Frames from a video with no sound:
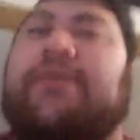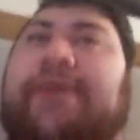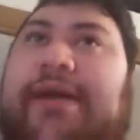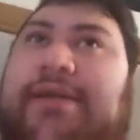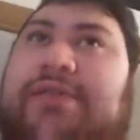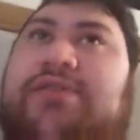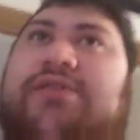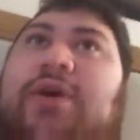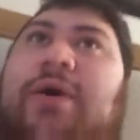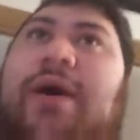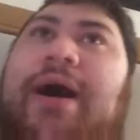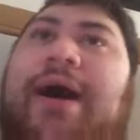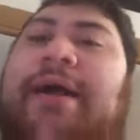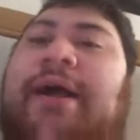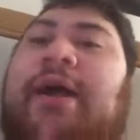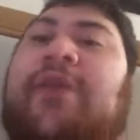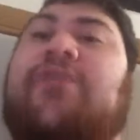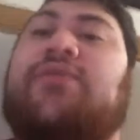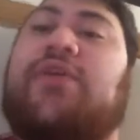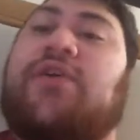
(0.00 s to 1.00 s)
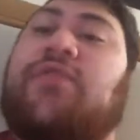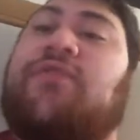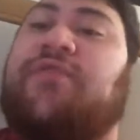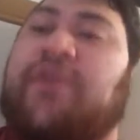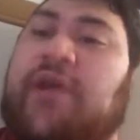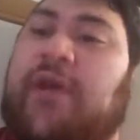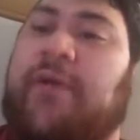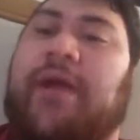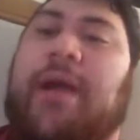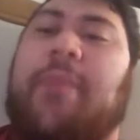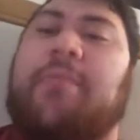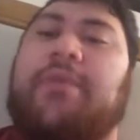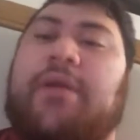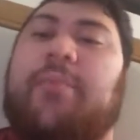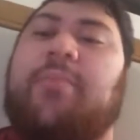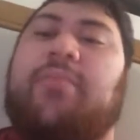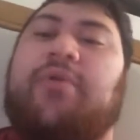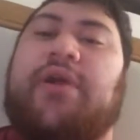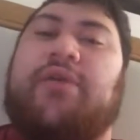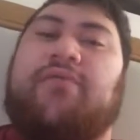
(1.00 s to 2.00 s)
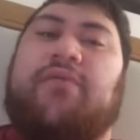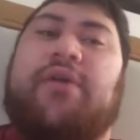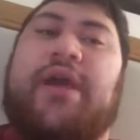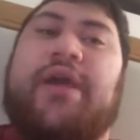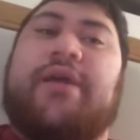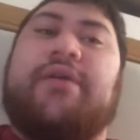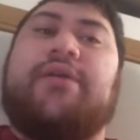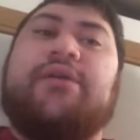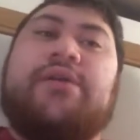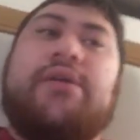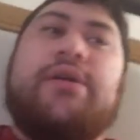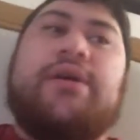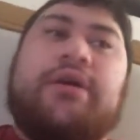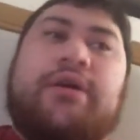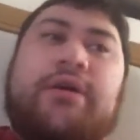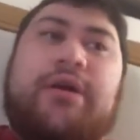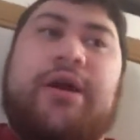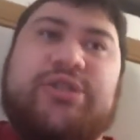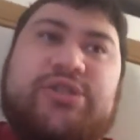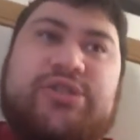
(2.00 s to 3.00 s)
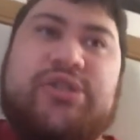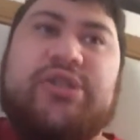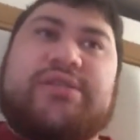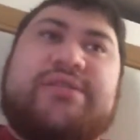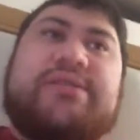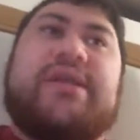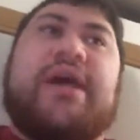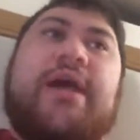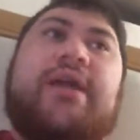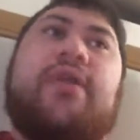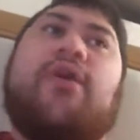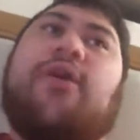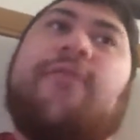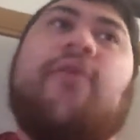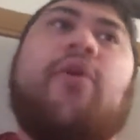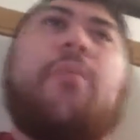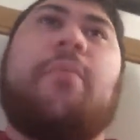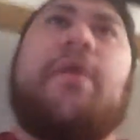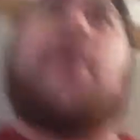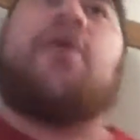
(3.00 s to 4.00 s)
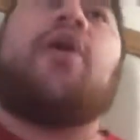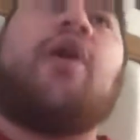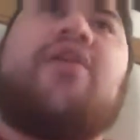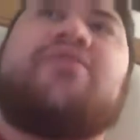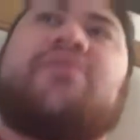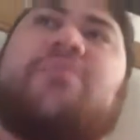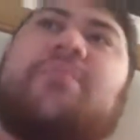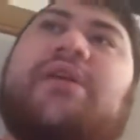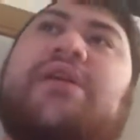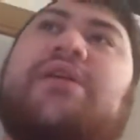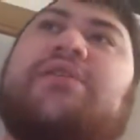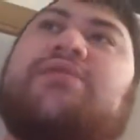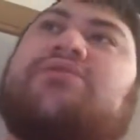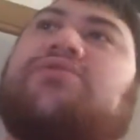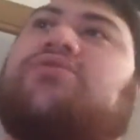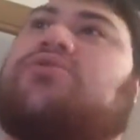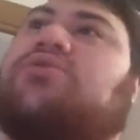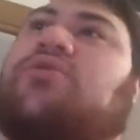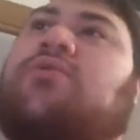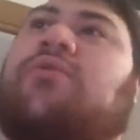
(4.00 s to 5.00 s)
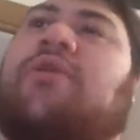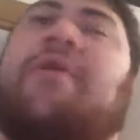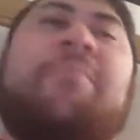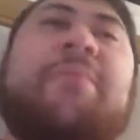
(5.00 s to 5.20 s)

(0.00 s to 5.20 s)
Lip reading: Okay, so here's the theory I'm gonna believe. Okay, let's just say Lord Voldemort calls him into.